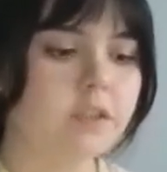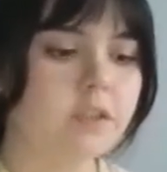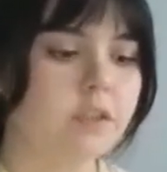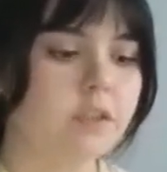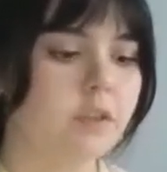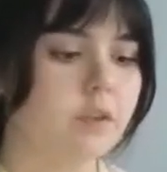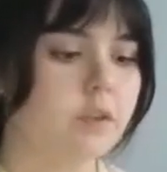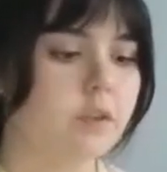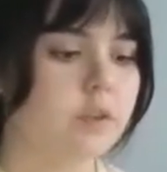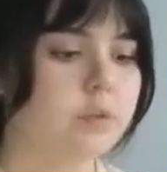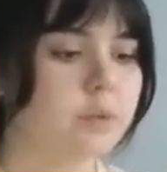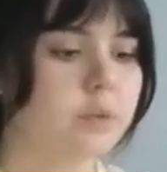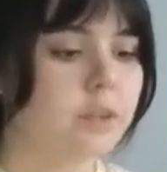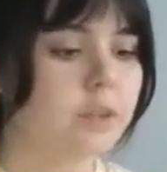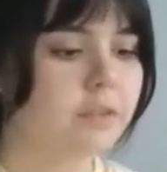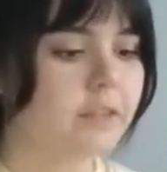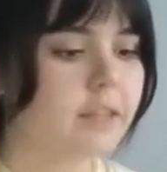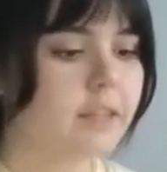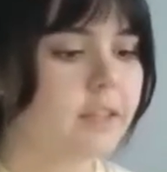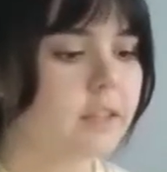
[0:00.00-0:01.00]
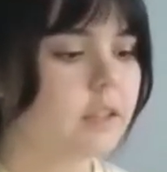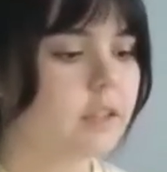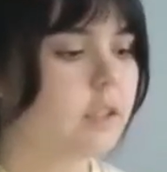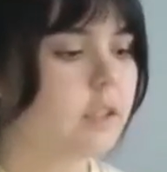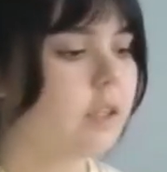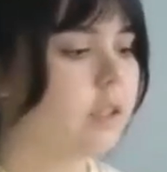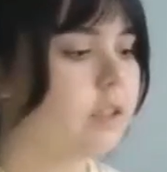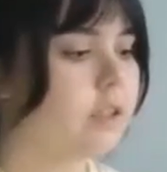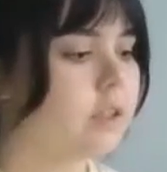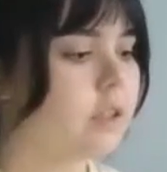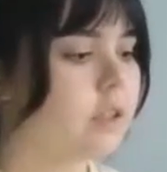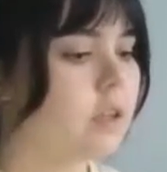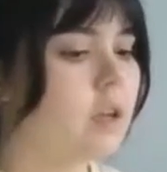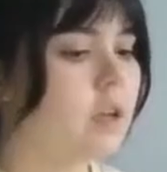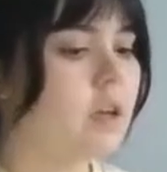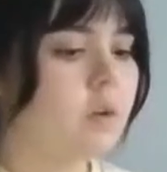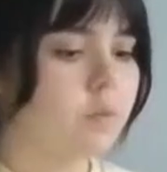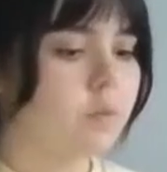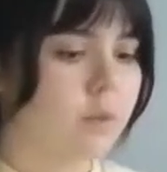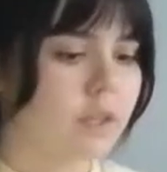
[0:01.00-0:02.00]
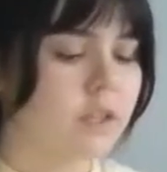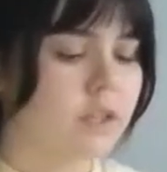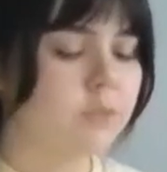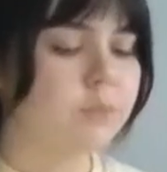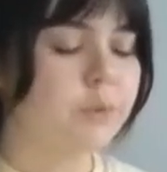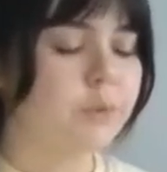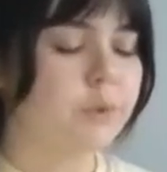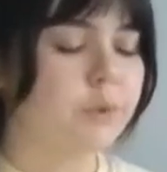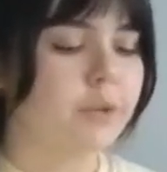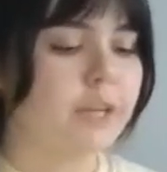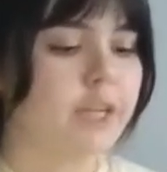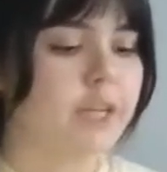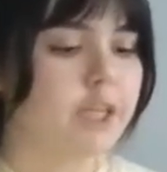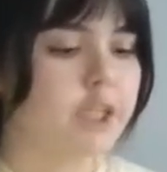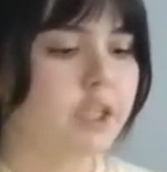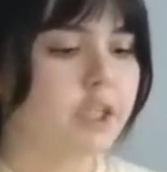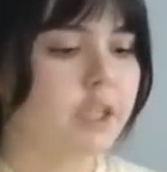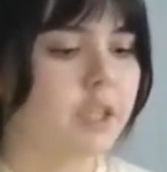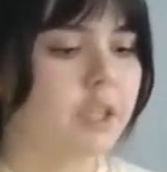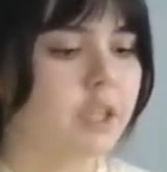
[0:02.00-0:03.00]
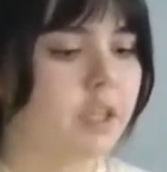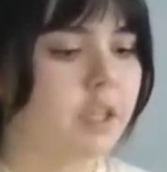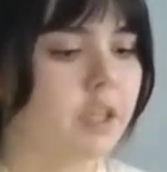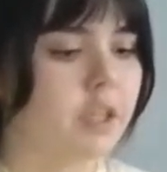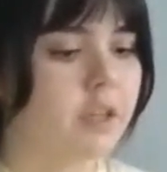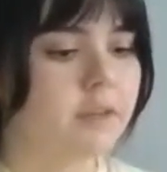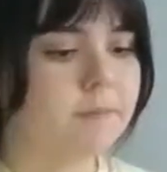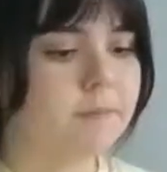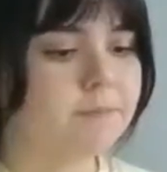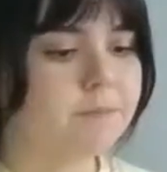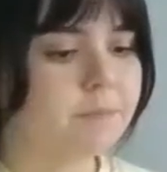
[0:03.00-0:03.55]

So there's reflexes, respiration,